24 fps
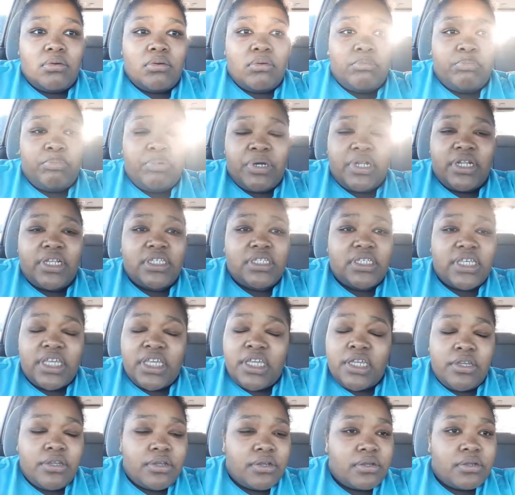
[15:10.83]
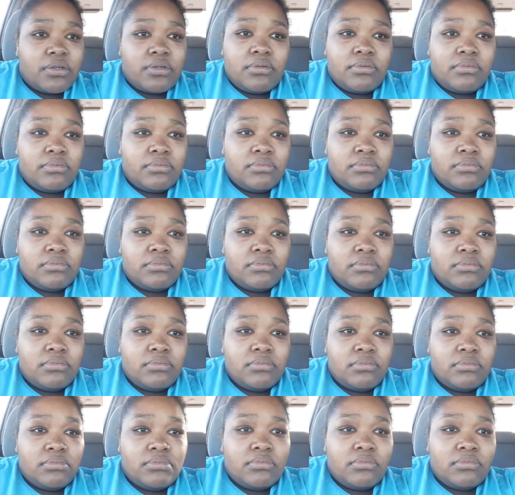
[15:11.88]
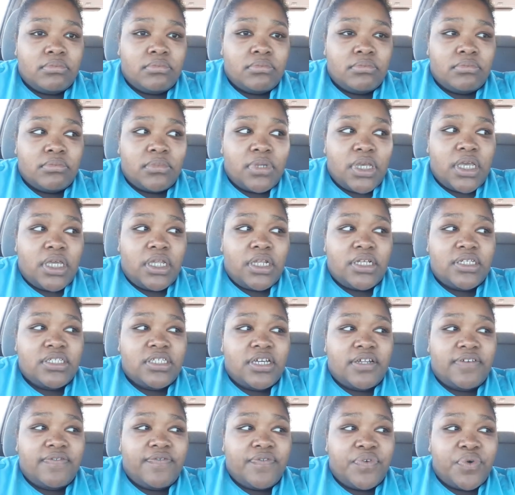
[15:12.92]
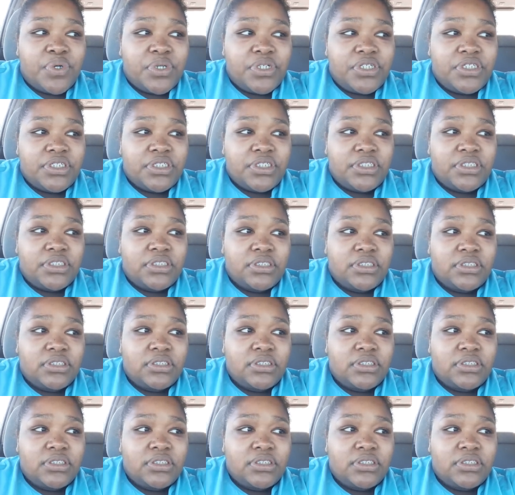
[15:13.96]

But it's here. And it's unfortunate.